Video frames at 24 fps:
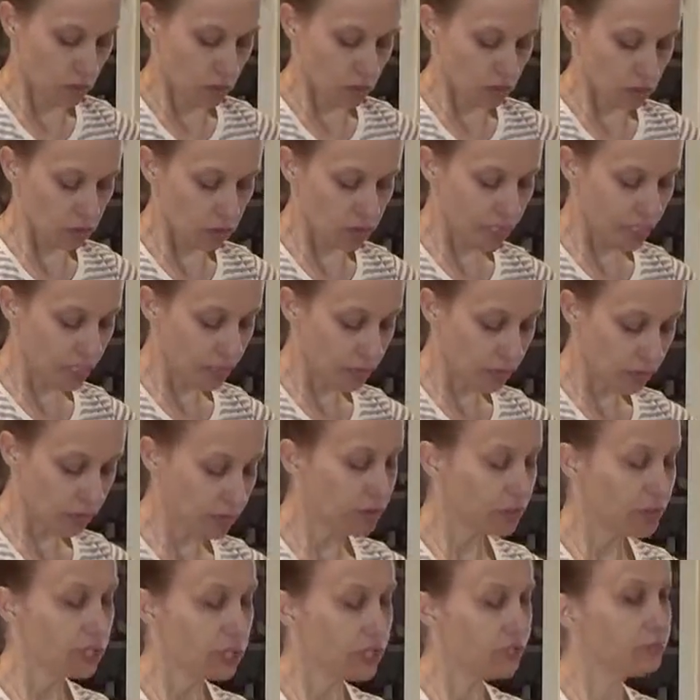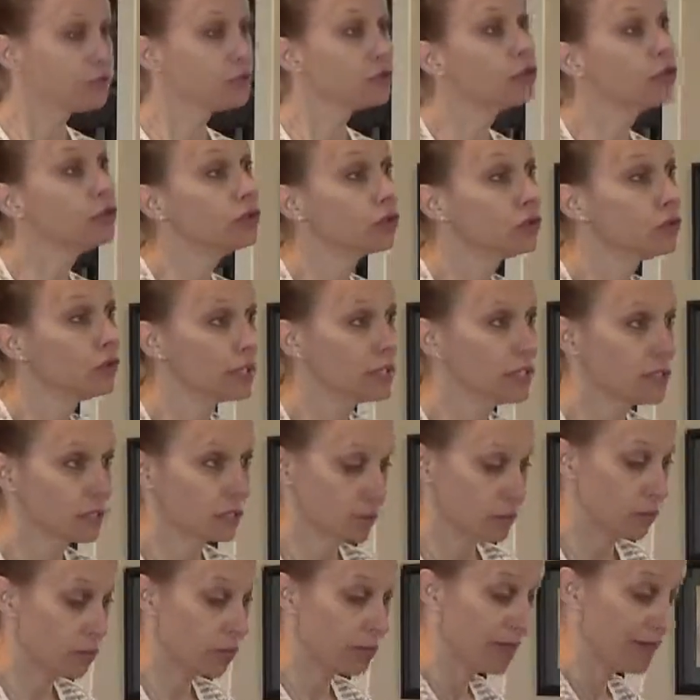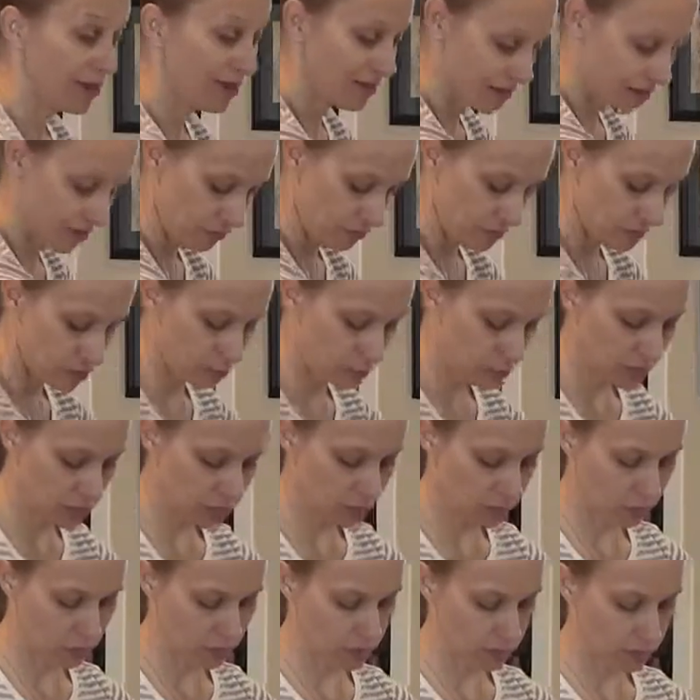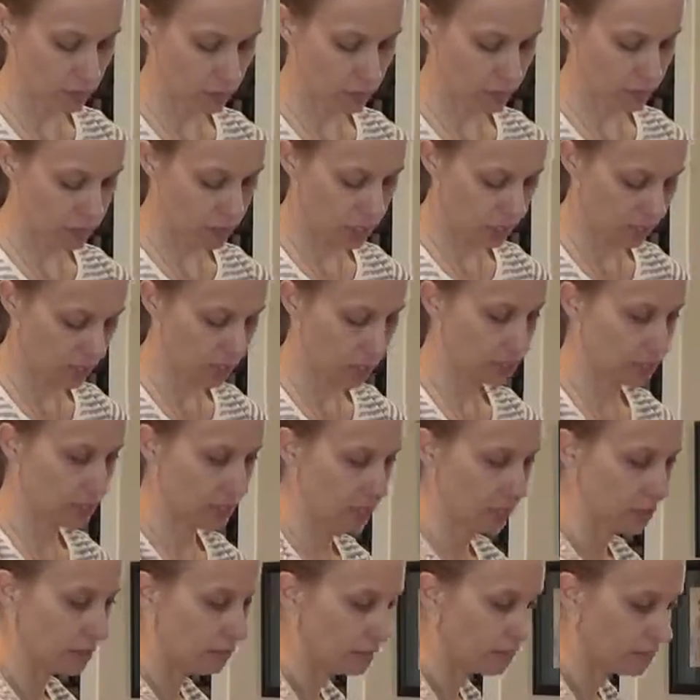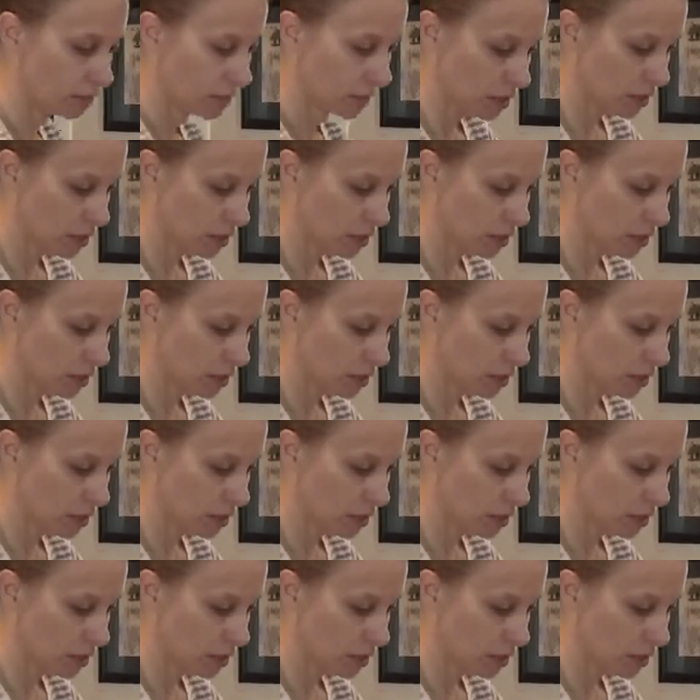So now the only thing left to do is to prepare the fresh mint that we're going to put on top of the salad.